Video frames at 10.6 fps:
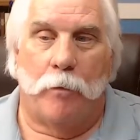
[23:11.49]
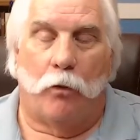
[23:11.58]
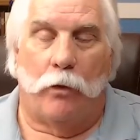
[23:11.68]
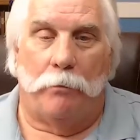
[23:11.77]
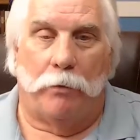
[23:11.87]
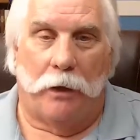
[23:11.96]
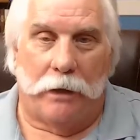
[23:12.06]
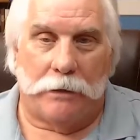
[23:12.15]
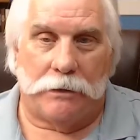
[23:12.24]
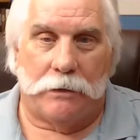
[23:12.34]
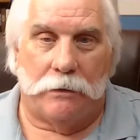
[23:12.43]

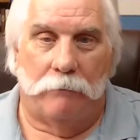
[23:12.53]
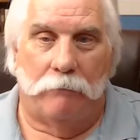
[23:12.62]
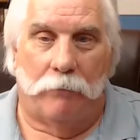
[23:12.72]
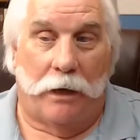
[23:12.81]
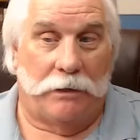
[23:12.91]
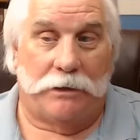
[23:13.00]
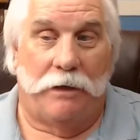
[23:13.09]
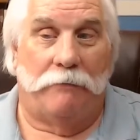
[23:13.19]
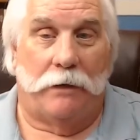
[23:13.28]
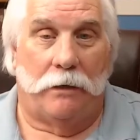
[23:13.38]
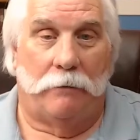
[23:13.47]
replaced by a
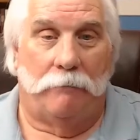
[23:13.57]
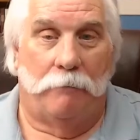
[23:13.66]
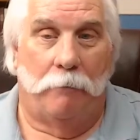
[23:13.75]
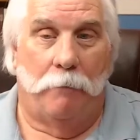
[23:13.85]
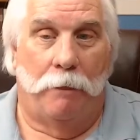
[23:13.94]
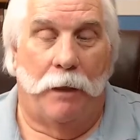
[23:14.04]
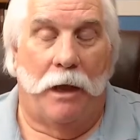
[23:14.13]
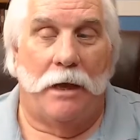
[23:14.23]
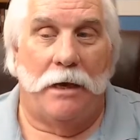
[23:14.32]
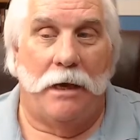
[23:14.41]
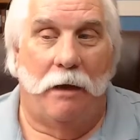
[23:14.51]
70.
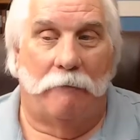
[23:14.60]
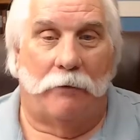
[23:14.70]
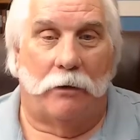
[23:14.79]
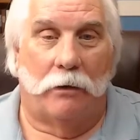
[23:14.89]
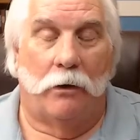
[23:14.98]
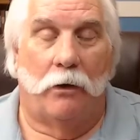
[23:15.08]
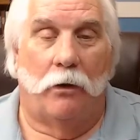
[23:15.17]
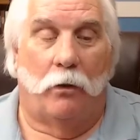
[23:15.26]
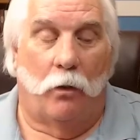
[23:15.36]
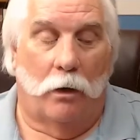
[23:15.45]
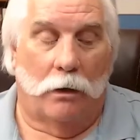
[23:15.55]
Never
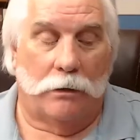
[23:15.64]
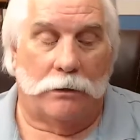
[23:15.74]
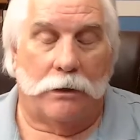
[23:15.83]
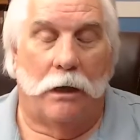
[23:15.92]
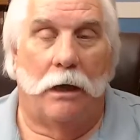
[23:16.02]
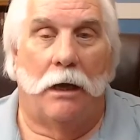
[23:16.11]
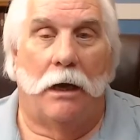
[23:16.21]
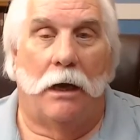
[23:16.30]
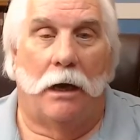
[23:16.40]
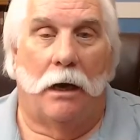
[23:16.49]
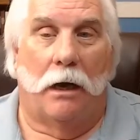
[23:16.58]
was
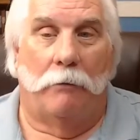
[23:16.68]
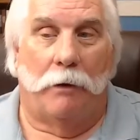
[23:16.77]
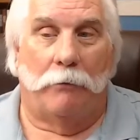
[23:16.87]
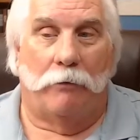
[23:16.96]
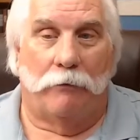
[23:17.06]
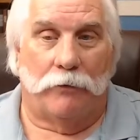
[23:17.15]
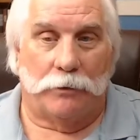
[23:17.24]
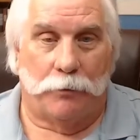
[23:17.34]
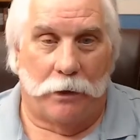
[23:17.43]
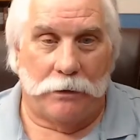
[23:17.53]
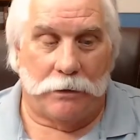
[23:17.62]
a member of the
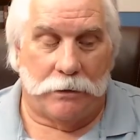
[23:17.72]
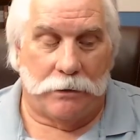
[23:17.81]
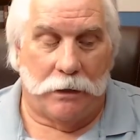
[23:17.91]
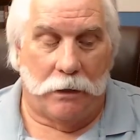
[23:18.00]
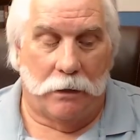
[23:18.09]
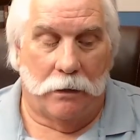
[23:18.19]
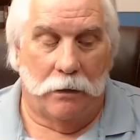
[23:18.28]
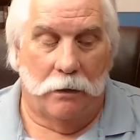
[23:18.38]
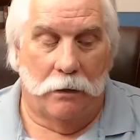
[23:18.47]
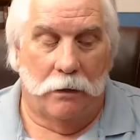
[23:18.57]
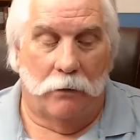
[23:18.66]
first presidency
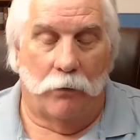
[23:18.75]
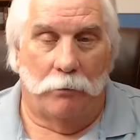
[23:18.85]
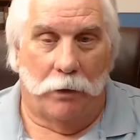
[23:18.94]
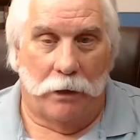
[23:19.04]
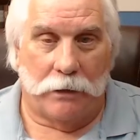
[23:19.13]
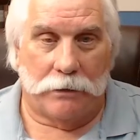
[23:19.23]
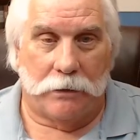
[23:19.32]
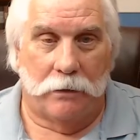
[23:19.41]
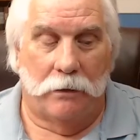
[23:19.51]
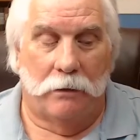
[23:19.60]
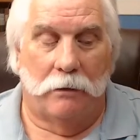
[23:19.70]
replaced
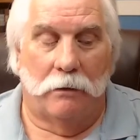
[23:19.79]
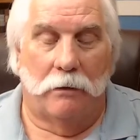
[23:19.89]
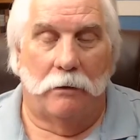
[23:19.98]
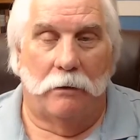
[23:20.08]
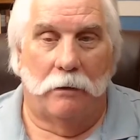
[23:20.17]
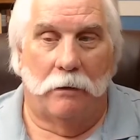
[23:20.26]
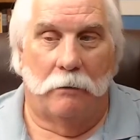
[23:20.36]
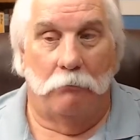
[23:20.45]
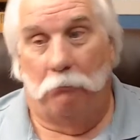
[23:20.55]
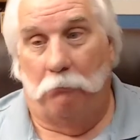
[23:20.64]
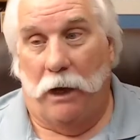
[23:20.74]

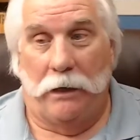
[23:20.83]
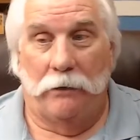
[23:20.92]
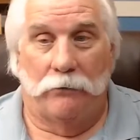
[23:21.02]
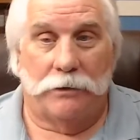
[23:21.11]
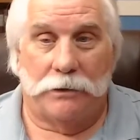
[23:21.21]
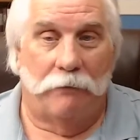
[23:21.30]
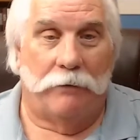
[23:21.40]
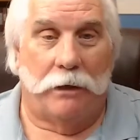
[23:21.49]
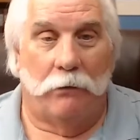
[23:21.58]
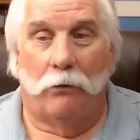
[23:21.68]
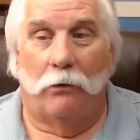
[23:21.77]
by either a
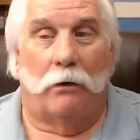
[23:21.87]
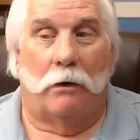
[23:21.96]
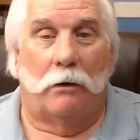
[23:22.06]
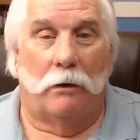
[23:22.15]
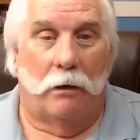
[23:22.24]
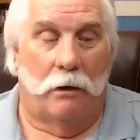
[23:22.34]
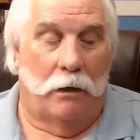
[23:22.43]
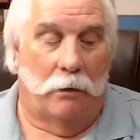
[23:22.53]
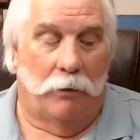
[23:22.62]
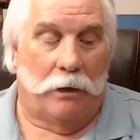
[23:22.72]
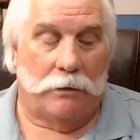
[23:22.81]
70 or
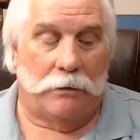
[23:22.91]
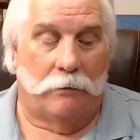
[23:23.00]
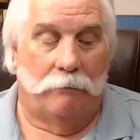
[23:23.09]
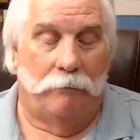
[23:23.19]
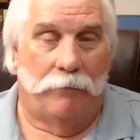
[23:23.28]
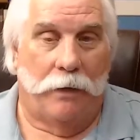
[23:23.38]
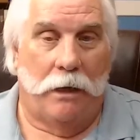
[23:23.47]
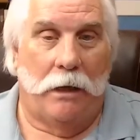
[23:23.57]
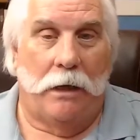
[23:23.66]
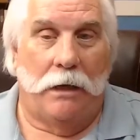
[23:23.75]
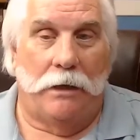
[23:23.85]
an apostle.
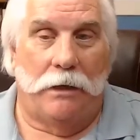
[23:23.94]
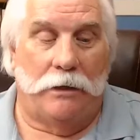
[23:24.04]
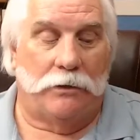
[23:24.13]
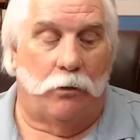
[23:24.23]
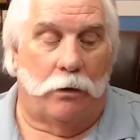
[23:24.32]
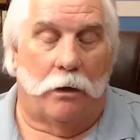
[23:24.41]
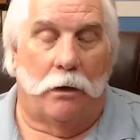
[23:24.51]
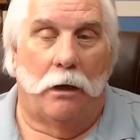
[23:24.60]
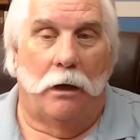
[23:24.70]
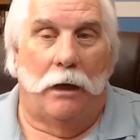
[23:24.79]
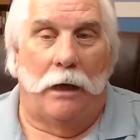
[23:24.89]
These were
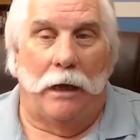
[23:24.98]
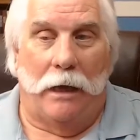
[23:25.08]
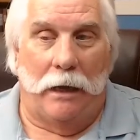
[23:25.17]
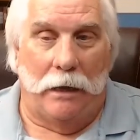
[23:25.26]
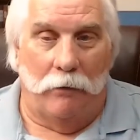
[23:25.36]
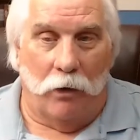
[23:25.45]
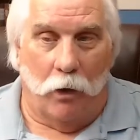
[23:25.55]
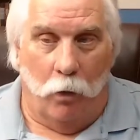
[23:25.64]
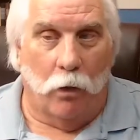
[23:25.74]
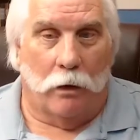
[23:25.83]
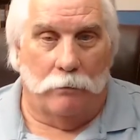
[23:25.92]

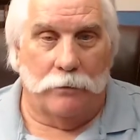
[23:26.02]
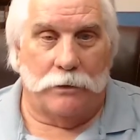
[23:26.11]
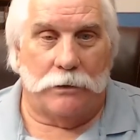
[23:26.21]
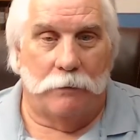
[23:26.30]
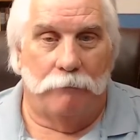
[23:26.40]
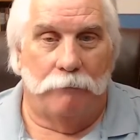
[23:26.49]
quorums,